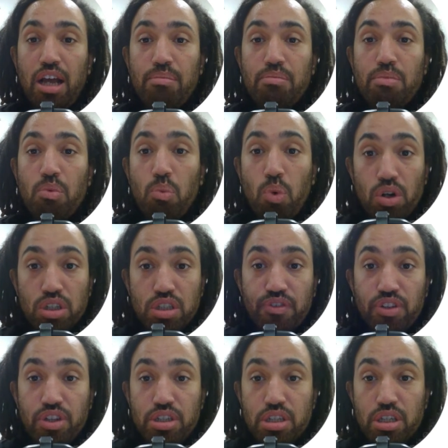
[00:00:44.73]
watch
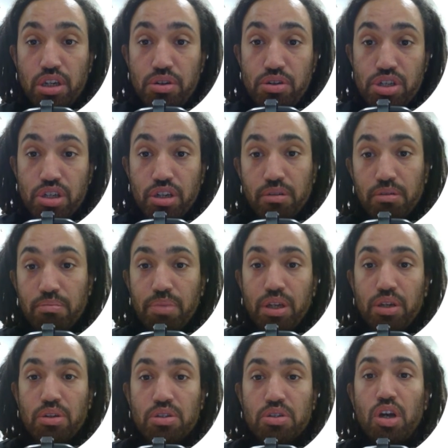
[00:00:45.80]
for the solution,
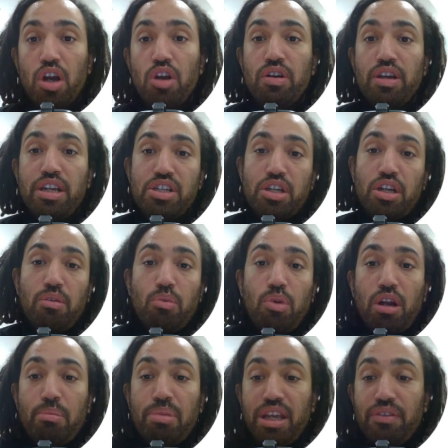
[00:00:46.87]
because not only
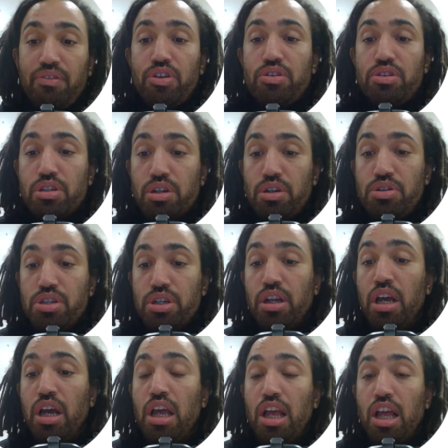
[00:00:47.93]
will I be giving you the solution,
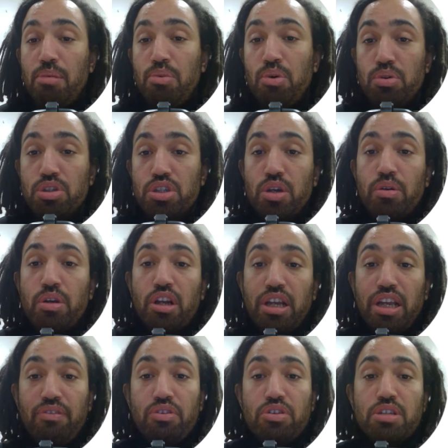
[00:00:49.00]
I'm also going to
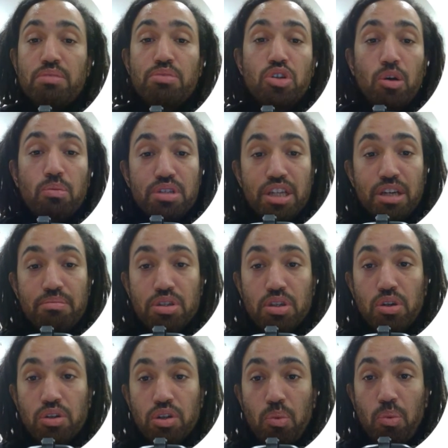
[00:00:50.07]
give you some top tips
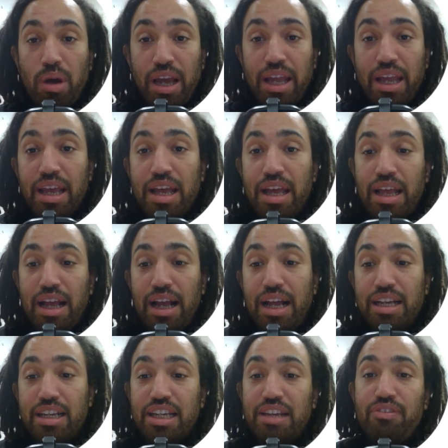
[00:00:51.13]
along the way
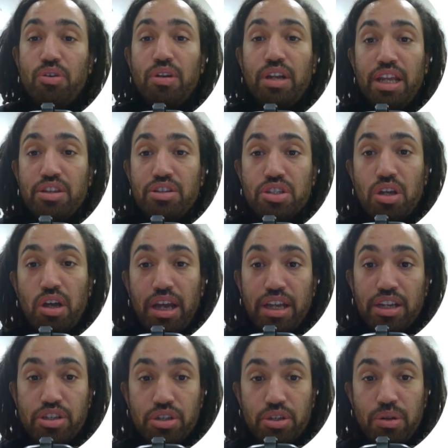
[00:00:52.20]
and give you an insight
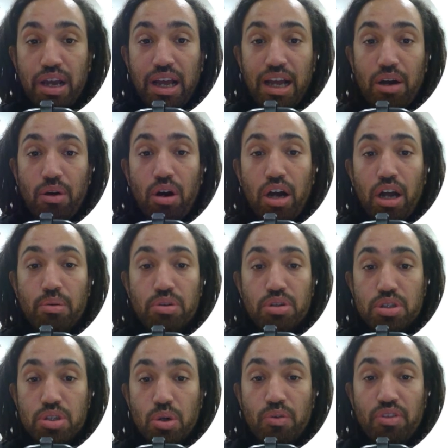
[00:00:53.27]
into how I would
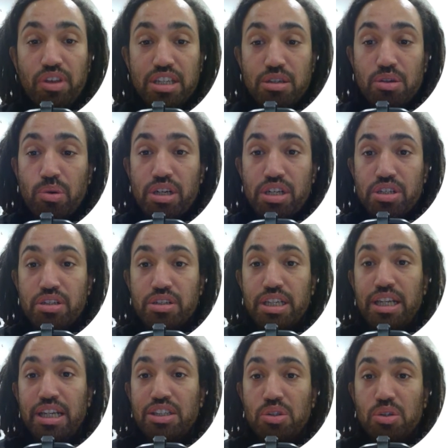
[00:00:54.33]
solve these questions
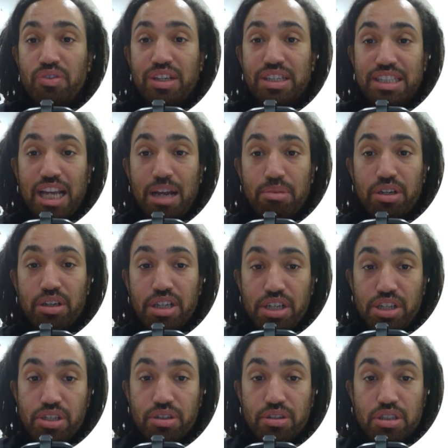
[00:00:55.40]
in sort of exam
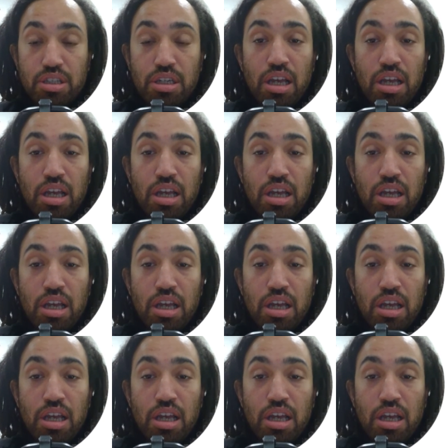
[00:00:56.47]
conditions.